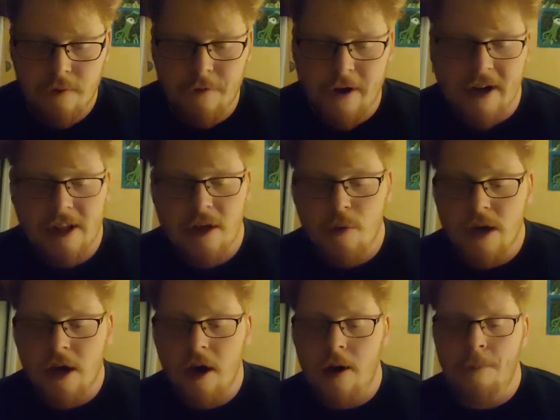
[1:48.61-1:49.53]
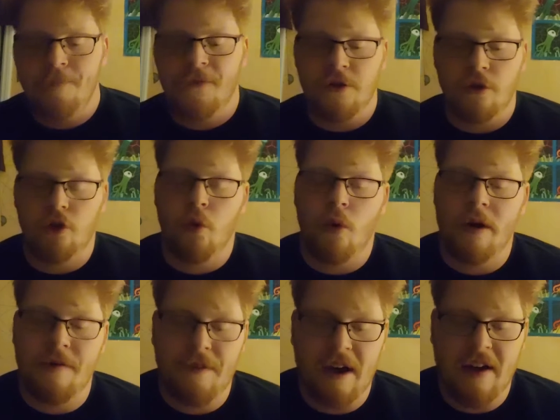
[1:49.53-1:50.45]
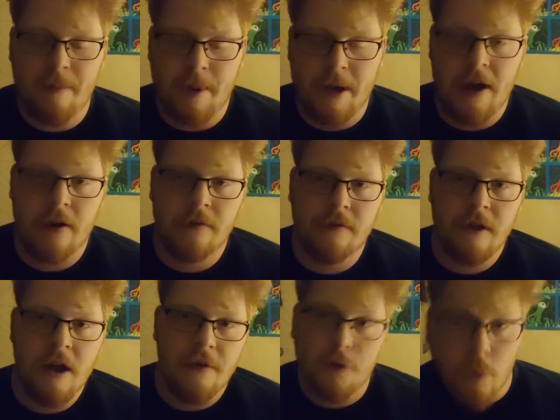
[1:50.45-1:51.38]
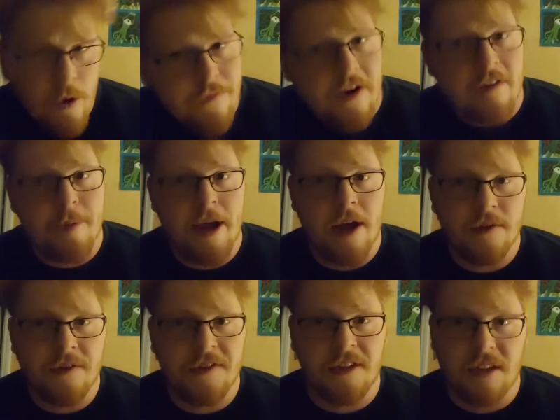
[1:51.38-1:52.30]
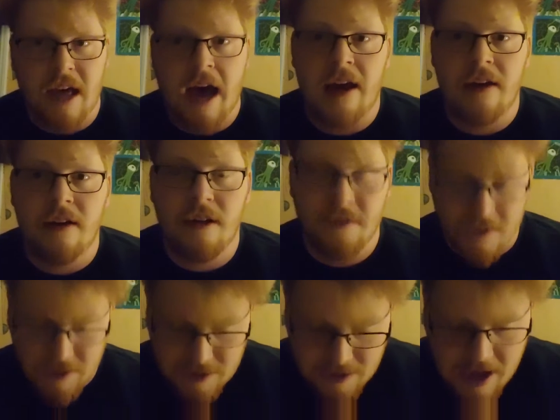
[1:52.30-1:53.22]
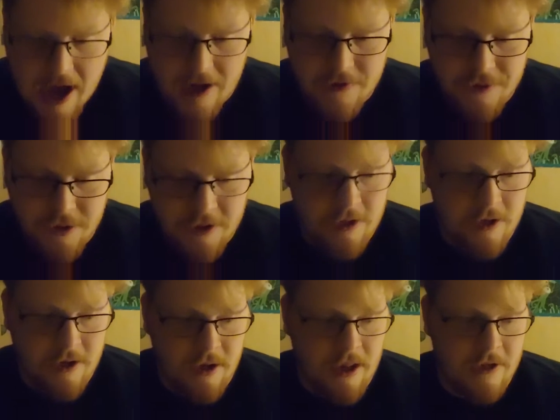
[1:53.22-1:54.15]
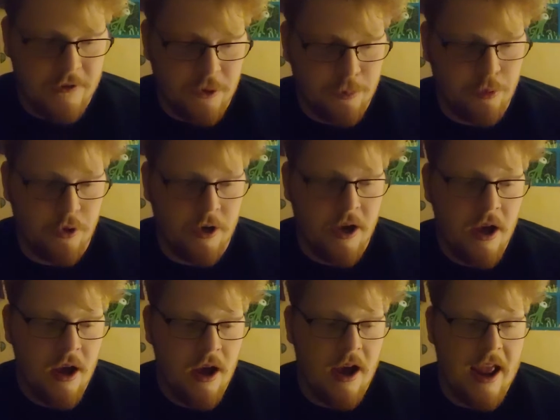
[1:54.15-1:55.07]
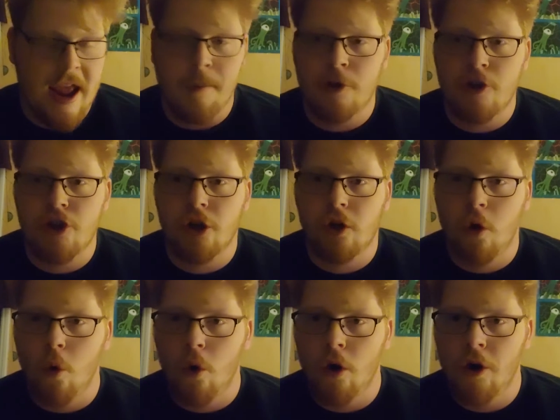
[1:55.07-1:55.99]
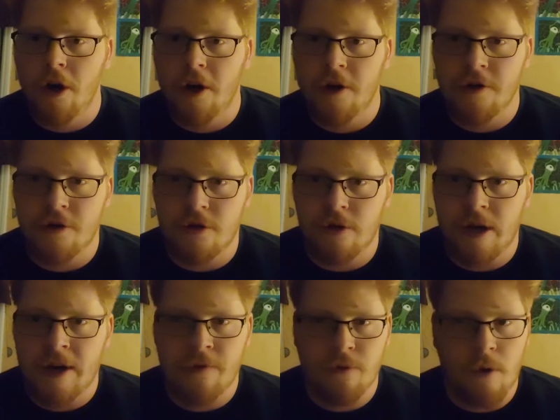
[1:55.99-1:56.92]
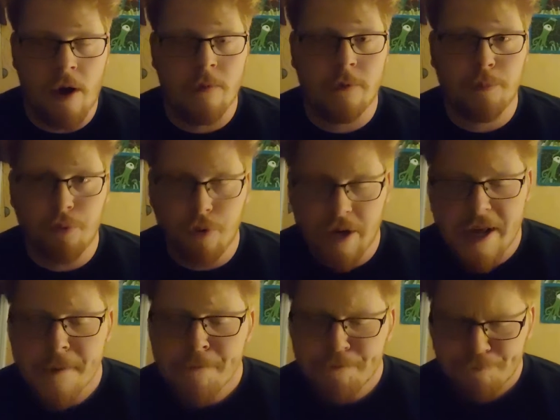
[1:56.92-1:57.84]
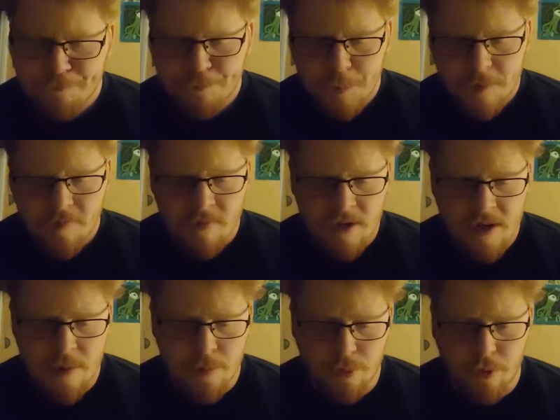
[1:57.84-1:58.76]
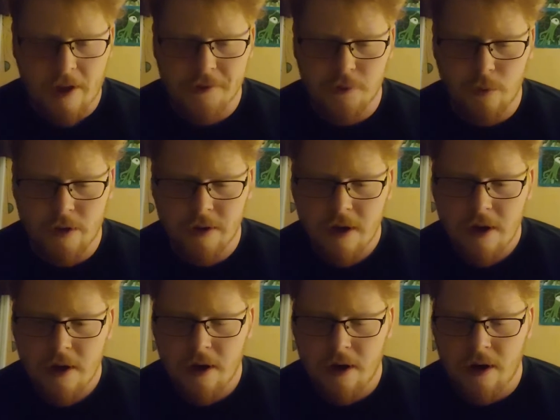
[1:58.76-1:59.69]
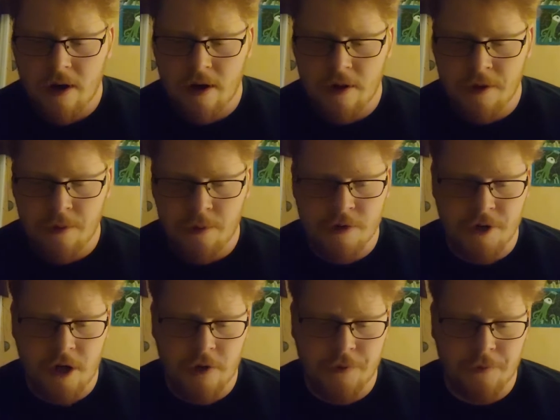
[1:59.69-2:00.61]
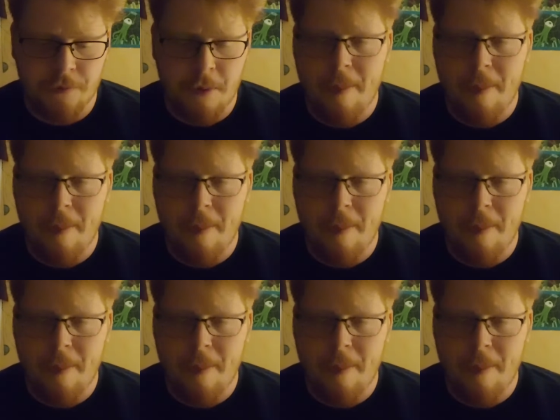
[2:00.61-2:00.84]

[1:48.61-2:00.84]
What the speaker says: Finally, we come to the 25 pounds. The 25 pounds is a lot. It's a lot to put amateur cord under strain. So I was pretty impressed with the results from the